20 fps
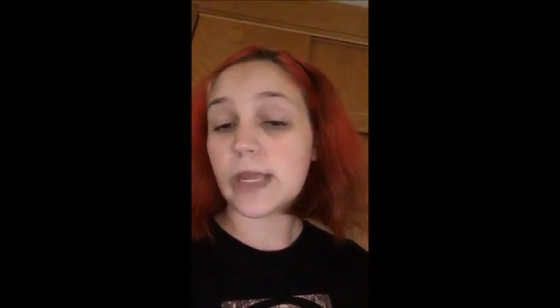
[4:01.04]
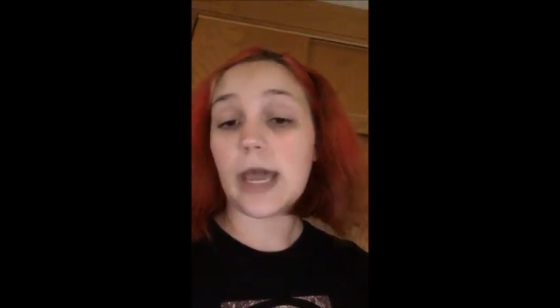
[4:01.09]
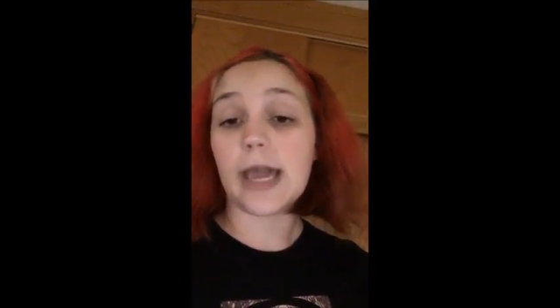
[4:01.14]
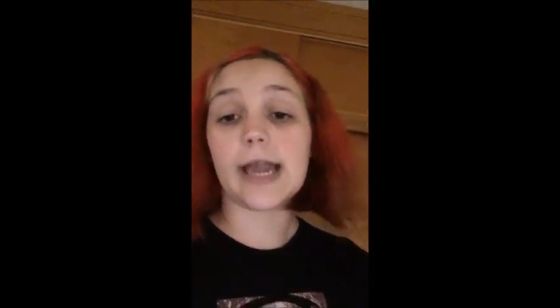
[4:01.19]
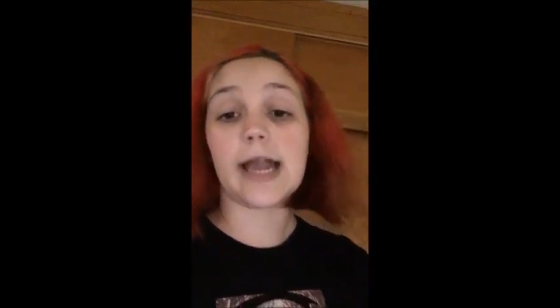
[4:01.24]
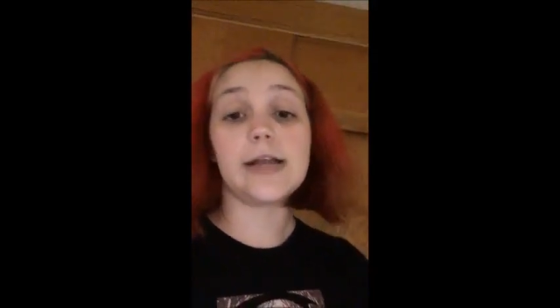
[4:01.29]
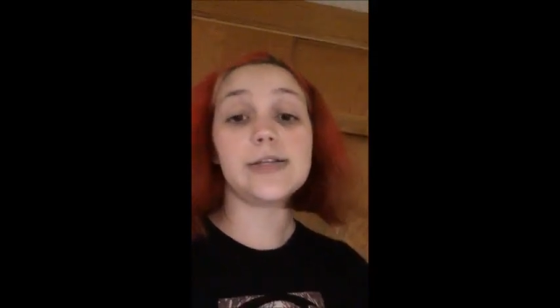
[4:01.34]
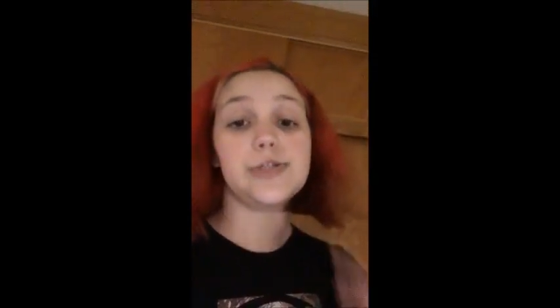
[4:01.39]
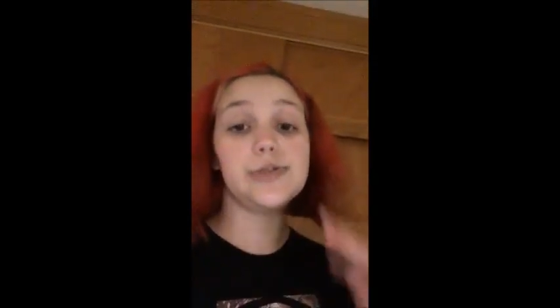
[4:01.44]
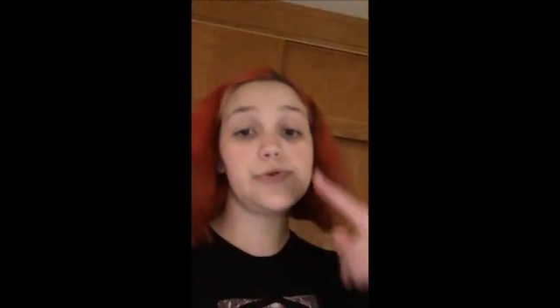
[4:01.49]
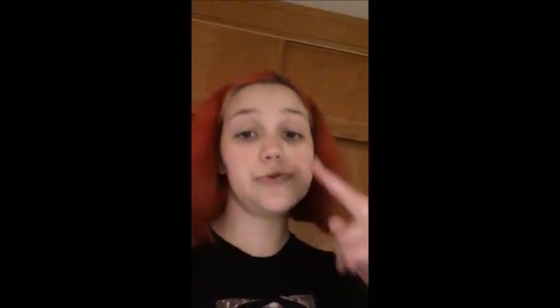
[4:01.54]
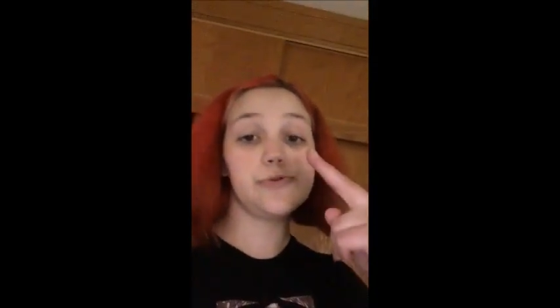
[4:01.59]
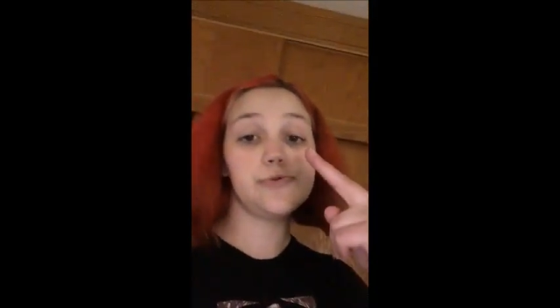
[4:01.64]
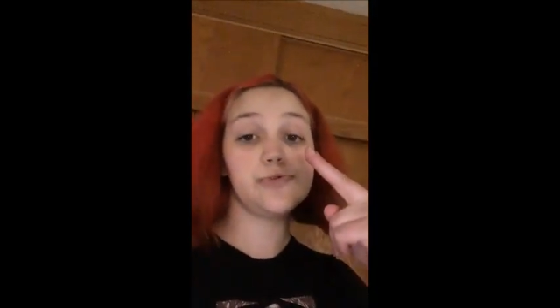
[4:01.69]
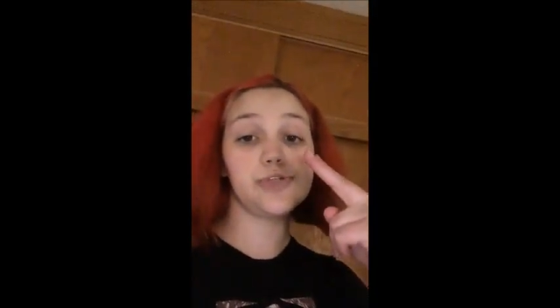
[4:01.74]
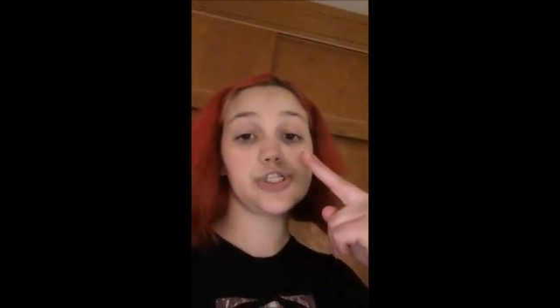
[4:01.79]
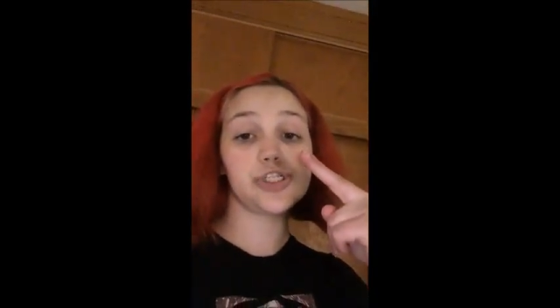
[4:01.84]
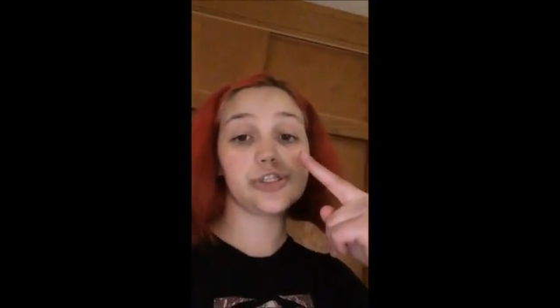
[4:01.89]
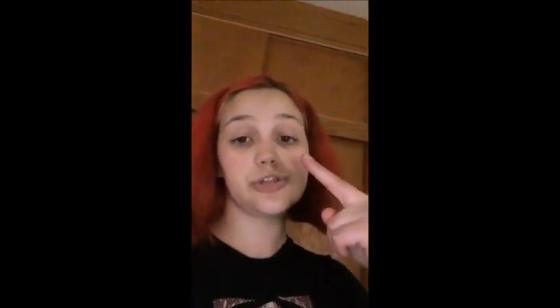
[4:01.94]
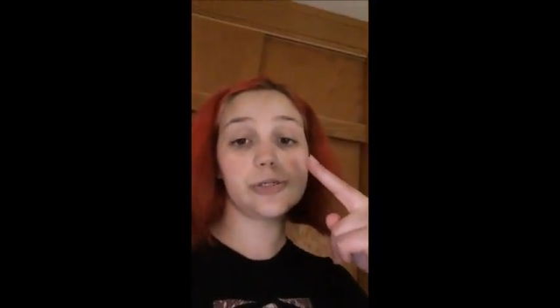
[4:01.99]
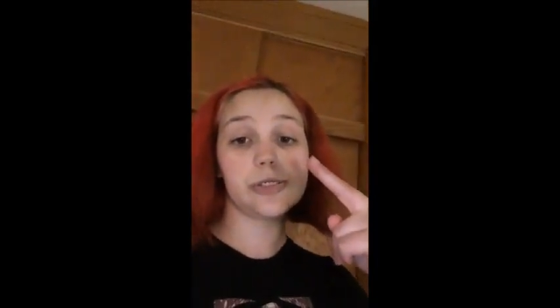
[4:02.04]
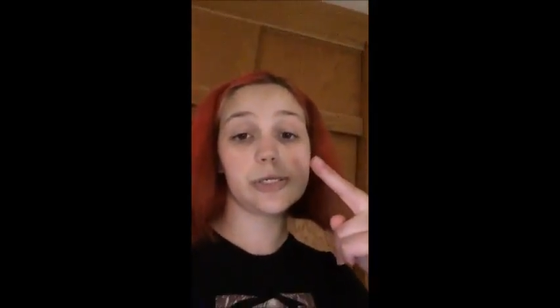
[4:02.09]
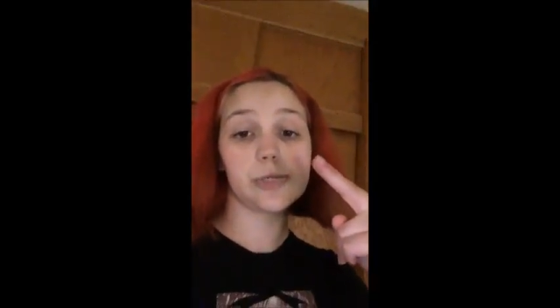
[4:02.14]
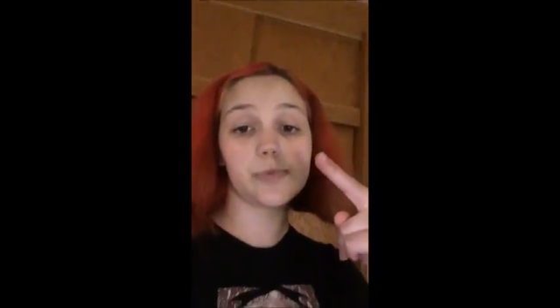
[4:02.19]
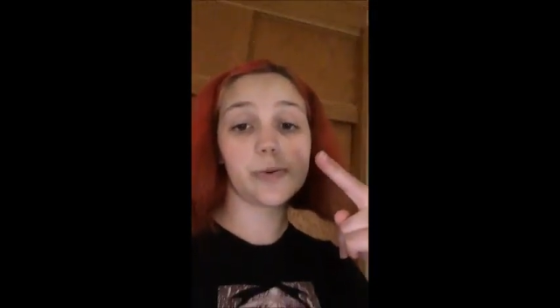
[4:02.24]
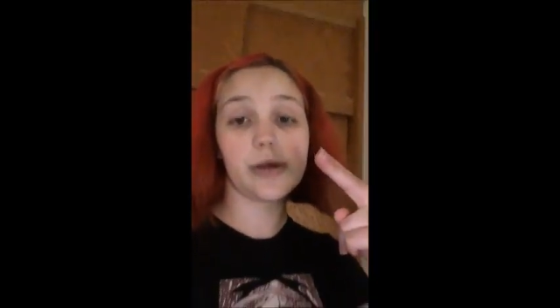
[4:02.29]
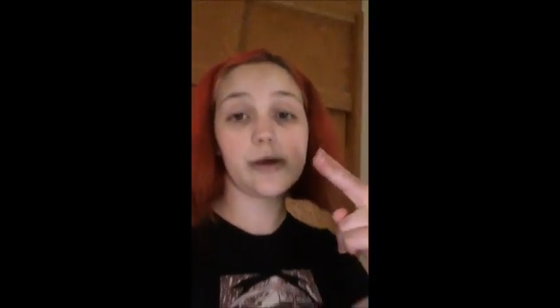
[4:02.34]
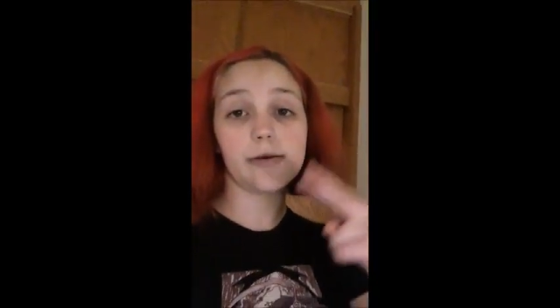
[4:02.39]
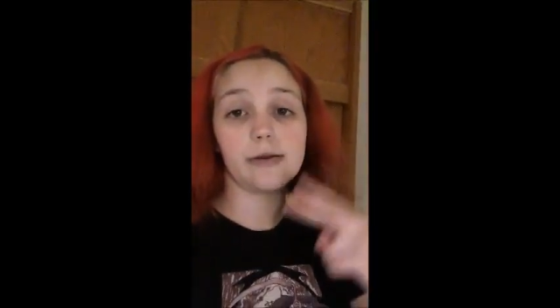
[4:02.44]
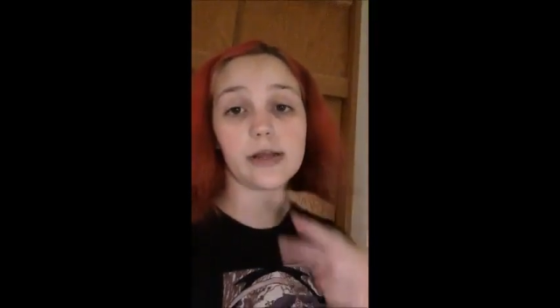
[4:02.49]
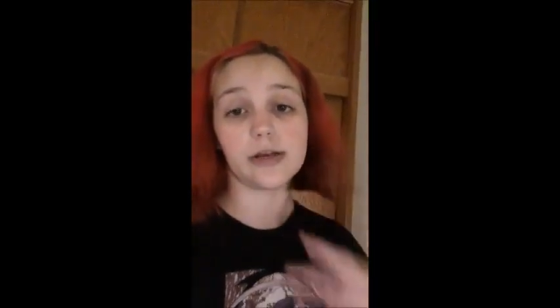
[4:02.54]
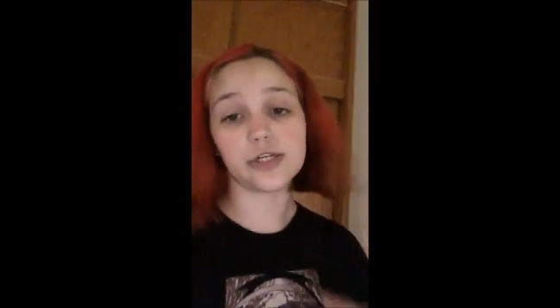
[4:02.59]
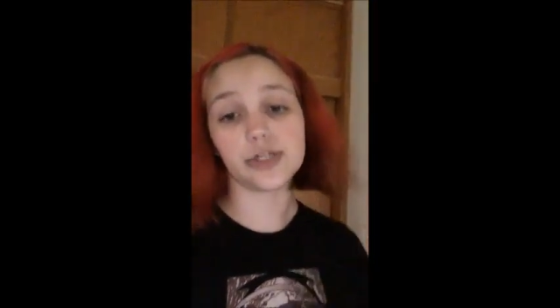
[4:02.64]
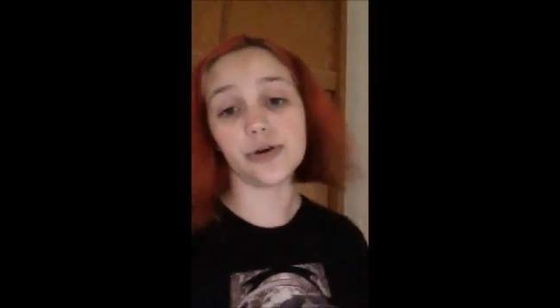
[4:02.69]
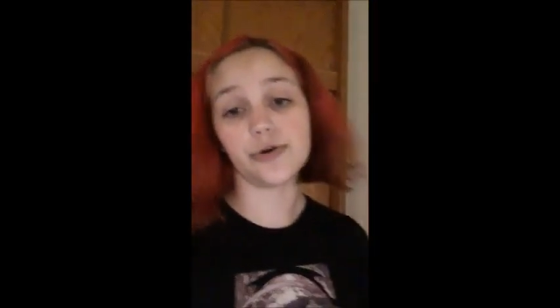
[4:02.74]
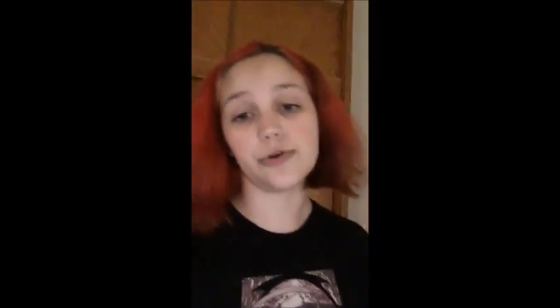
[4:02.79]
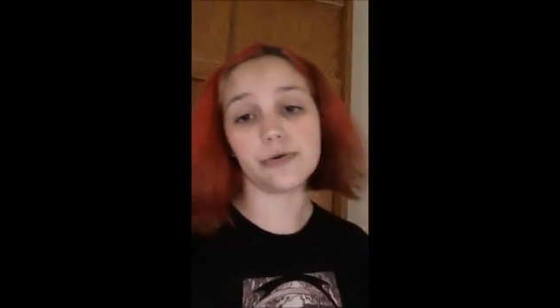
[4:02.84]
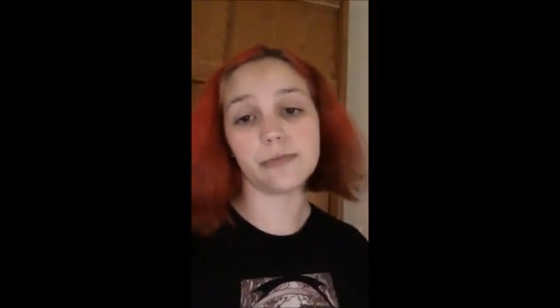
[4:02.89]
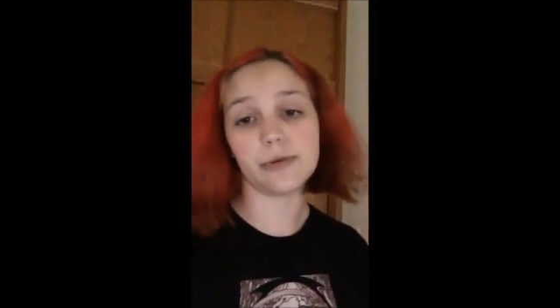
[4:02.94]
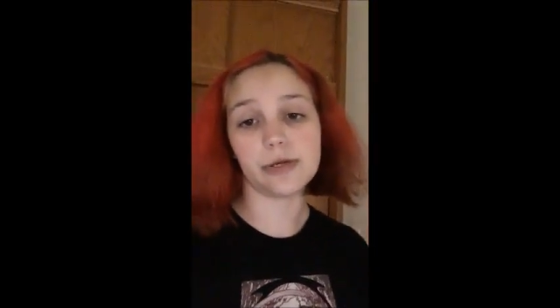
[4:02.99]
I got two new shirts as well, and I'll
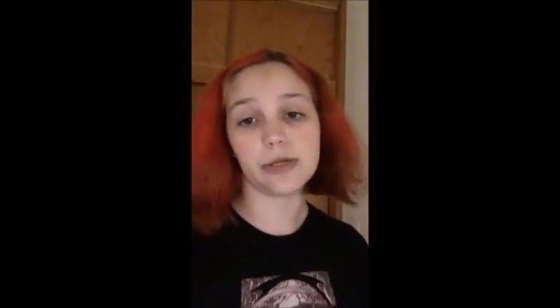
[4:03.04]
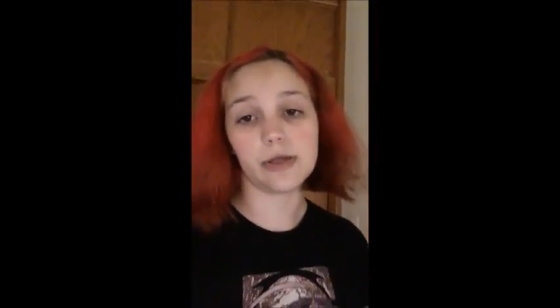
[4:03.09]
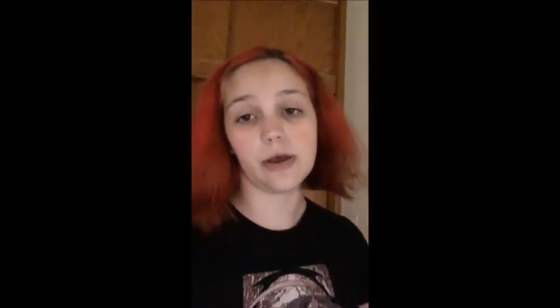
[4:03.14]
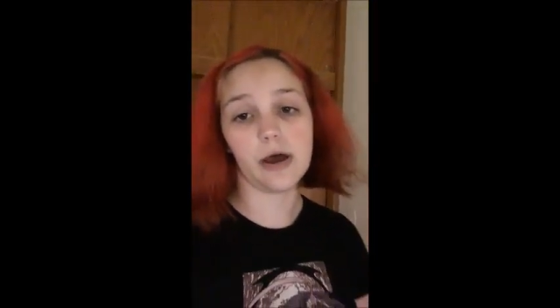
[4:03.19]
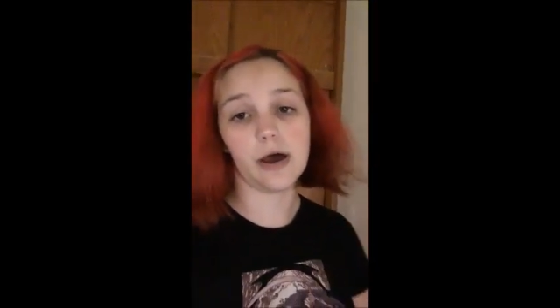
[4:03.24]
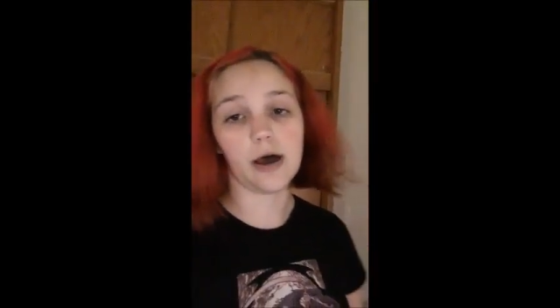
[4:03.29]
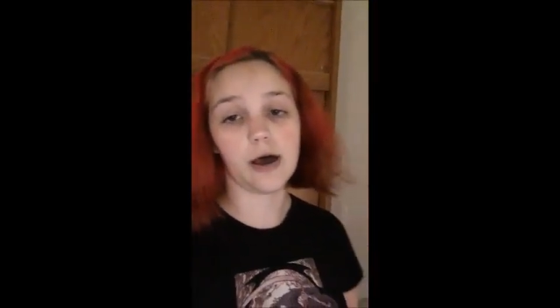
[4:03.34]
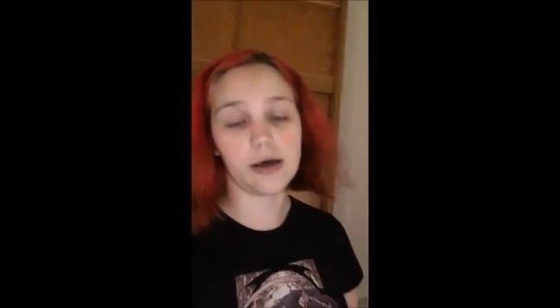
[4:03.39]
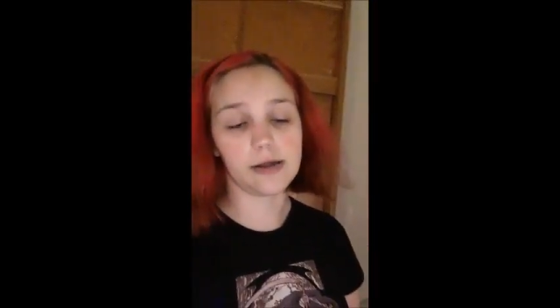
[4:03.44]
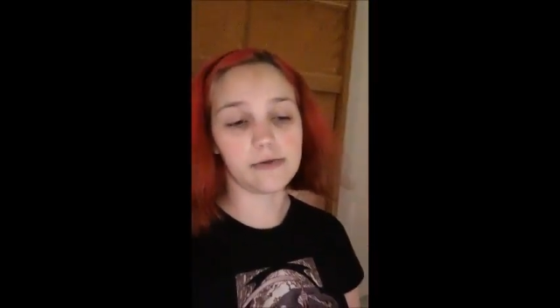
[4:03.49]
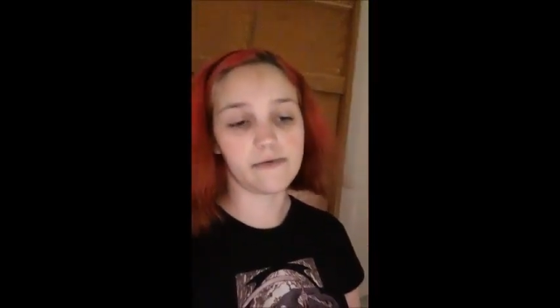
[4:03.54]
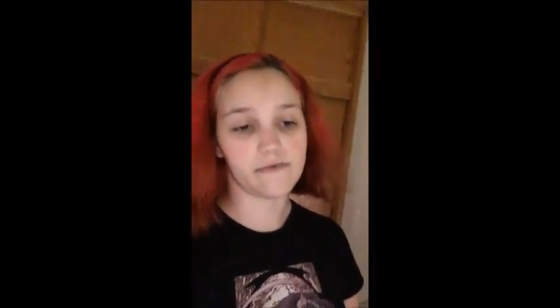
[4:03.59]
show them in uh,